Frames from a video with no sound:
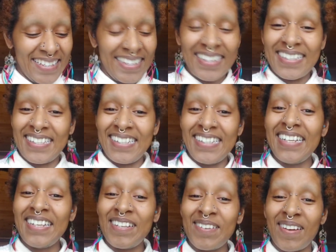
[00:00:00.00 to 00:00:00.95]
Let's
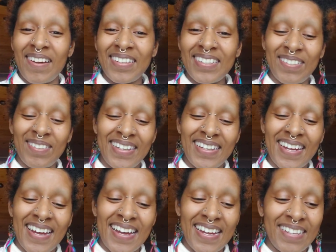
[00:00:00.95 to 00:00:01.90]
see who else we
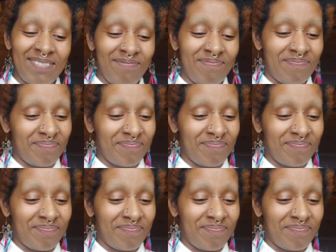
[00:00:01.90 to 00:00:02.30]
got.